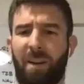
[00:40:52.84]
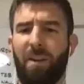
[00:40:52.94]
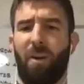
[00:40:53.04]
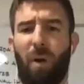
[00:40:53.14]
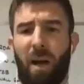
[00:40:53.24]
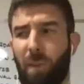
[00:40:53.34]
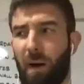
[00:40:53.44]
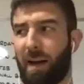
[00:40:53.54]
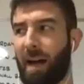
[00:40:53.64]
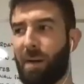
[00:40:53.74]
know why, but
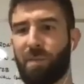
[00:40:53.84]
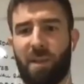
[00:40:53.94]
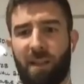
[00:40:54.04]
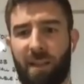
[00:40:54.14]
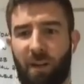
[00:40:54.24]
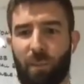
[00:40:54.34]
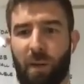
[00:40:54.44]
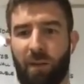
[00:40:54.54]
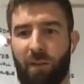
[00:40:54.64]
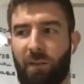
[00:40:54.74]
I absolutely love
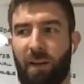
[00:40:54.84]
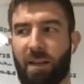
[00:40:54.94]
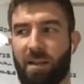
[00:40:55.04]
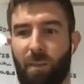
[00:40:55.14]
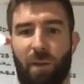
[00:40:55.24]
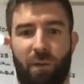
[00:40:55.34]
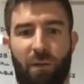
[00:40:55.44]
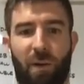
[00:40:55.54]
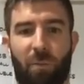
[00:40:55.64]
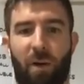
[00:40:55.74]
Murph. I think it's the most
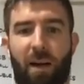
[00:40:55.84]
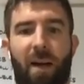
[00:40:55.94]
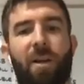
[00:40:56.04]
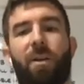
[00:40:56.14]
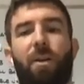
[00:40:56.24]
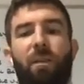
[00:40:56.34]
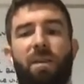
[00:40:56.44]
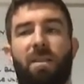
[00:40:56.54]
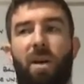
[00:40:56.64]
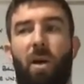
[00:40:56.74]
fun workout. I don't know if
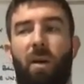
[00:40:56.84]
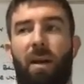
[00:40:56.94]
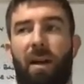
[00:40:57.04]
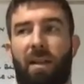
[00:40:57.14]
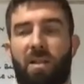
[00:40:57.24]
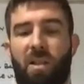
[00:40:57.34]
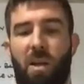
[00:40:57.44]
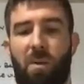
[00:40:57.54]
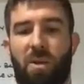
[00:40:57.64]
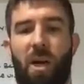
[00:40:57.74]
there's the whole there's so
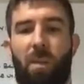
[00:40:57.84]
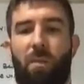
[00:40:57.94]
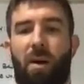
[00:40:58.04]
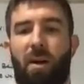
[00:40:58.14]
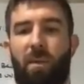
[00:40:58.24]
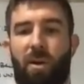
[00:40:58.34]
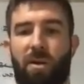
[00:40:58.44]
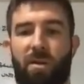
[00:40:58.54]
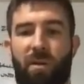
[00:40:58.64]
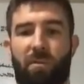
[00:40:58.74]
much hype around it
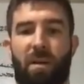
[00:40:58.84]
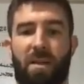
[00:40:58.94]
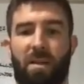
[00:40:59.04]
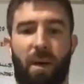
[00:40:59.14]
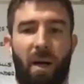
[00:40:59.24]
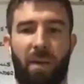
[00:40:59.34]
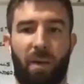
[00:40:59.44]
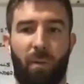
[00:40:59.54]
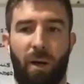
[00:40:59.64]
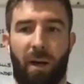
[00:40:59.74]
because of the reason behind the
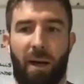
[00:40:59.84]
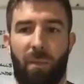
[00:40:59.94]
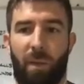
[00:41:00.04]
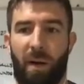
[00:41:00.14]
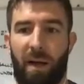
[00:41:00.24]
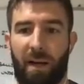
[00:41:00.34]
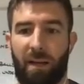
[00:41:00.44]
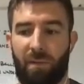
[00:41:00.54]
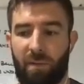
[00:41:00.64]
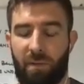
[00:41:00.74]
workout, but I
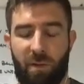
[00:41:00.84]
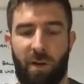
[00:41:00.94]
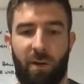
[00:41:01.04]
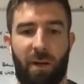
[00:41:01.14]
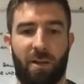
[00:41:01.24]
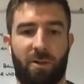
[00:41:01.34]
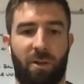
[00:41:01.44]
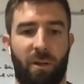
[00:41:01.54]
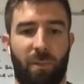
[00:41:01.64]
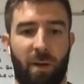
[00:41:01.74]
thoroughly enjoy
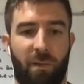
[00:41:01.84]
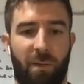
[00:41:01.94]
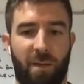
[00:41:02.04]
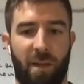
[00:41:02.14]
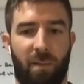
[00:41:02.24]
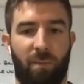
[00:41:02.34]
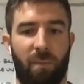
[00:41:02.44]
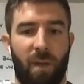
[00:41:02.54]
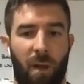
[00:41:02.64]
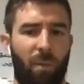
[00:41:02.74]
doing Murph every time.
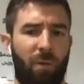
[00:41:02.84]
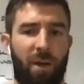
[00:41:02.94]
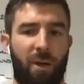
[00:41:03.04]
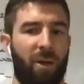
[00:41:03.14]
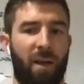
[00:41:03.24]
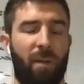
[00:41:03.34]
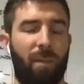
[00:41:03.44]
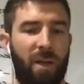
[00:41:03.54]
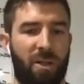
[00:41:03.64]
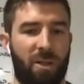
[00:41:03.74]
I'm not very good at it, but
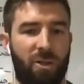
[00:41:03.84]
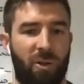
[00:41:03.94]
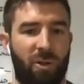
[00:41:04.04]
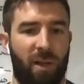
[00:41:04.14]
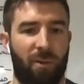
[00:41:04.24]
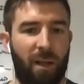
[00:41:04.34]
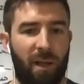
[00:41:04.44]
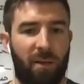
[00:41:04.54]
I just enjoy that workout.